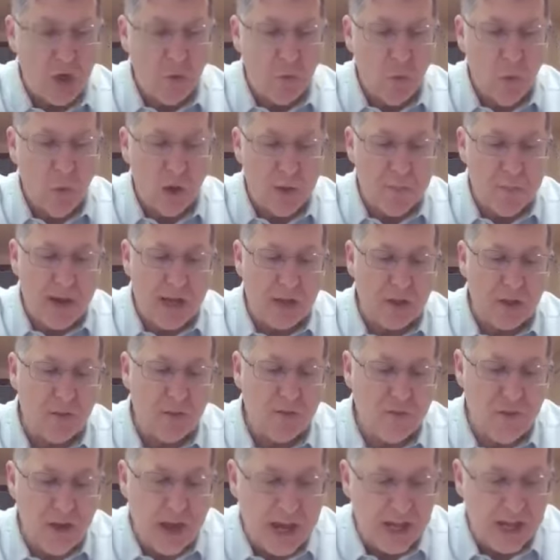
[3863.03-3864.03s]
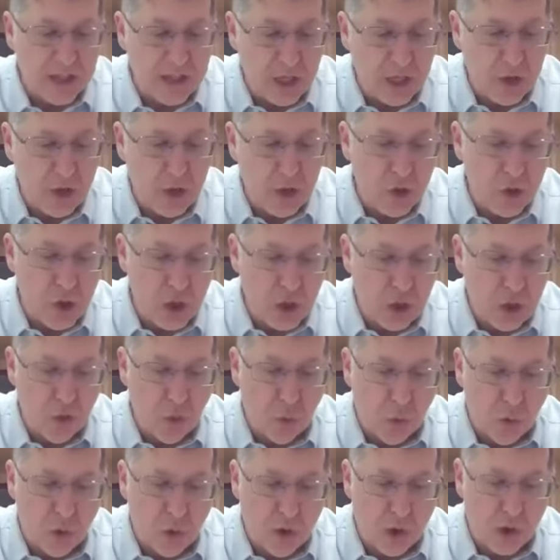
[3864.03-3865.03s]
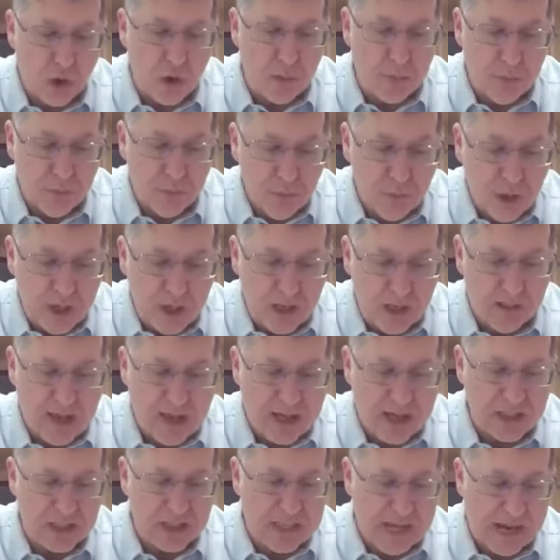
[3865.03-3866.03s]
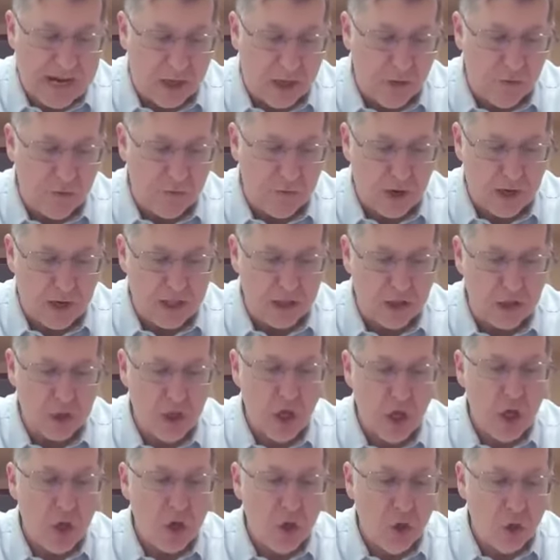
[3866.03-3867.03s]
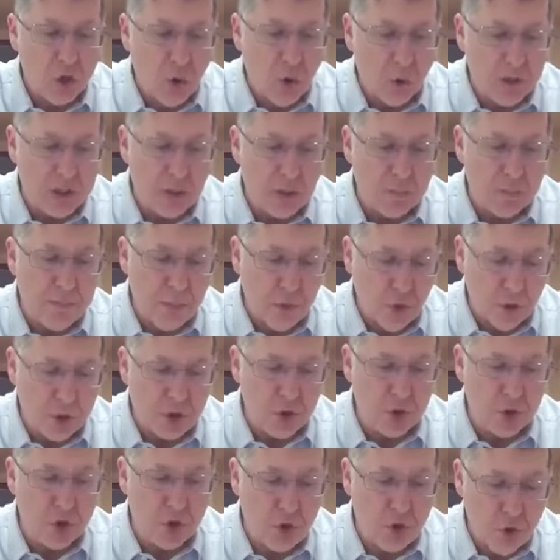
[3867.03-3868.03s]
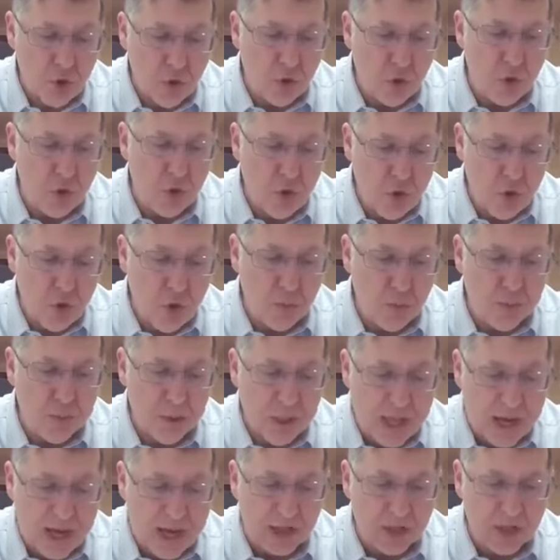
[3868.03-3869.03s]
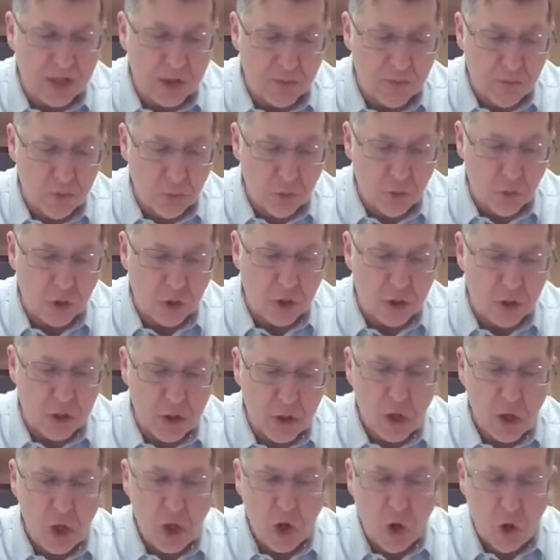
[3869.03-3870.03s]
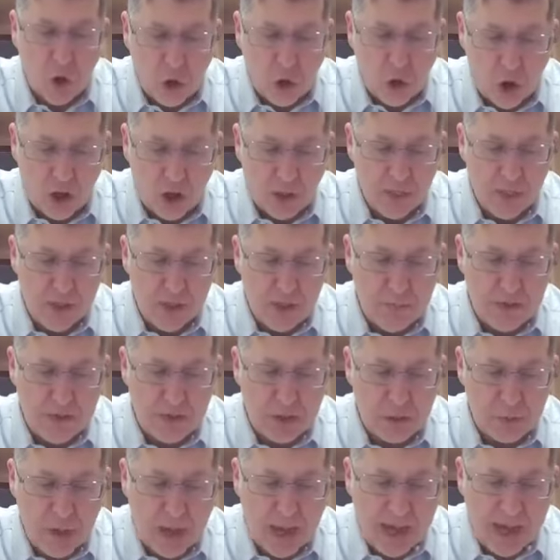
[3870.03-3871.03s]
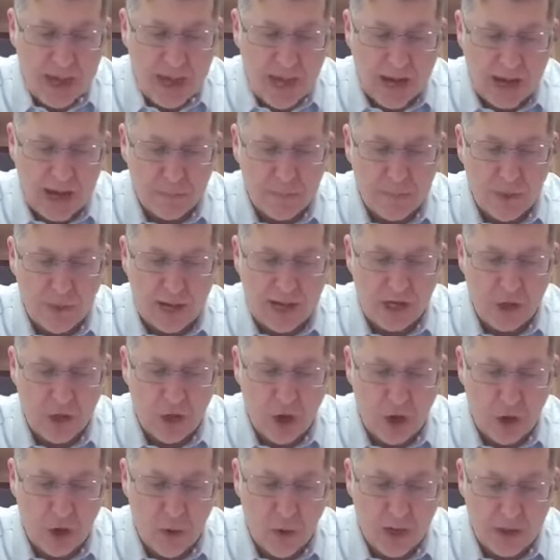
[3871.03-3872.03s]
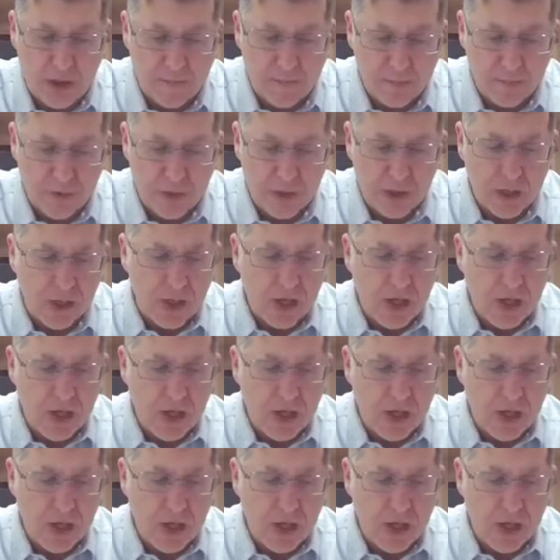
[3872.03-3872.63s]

What about the fact that in order to bring that sacrifice, you're going to put two new blocks of wood on the mizbeach by a kohen?